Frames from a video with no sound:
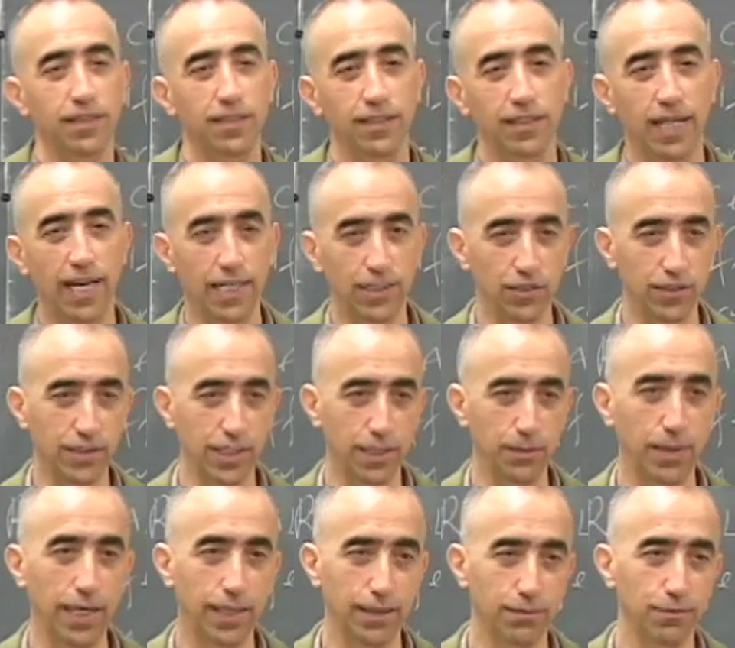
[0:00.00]
and I had to tell
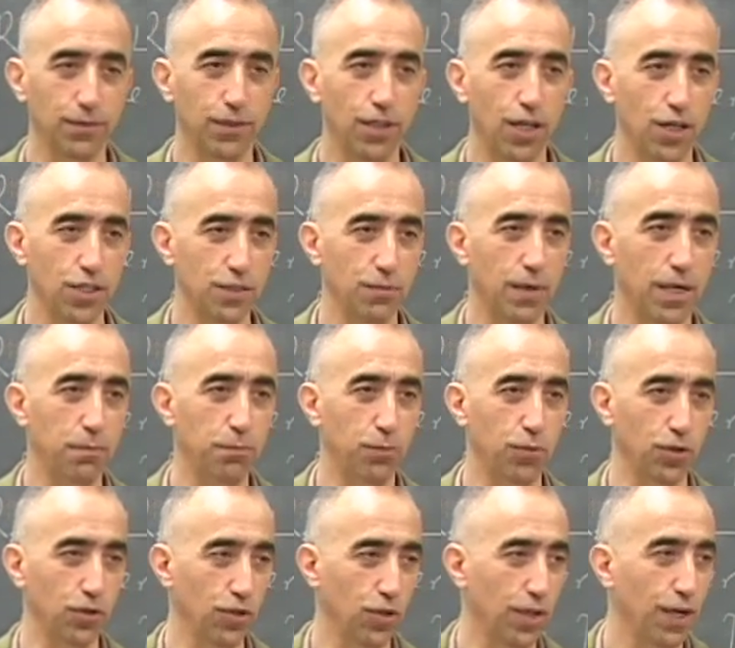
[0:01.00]
him I had lost my
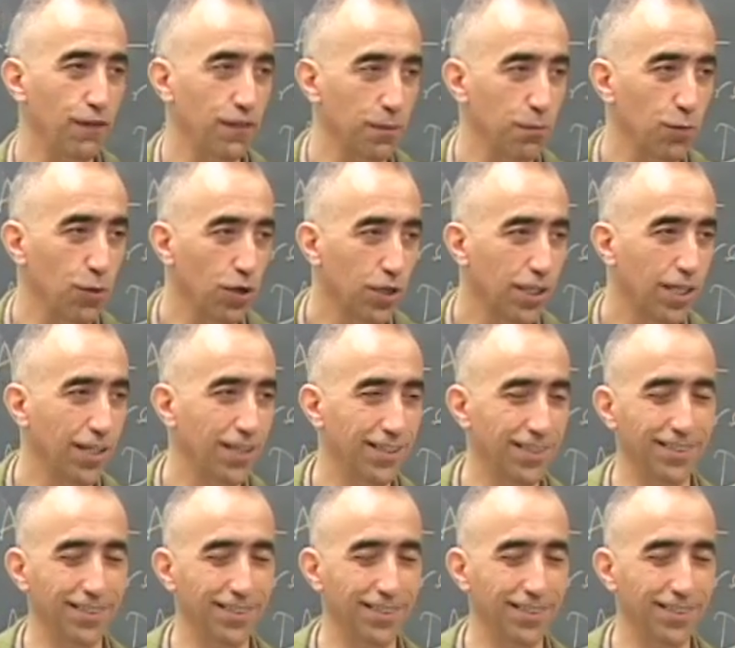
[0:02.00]
pornography book.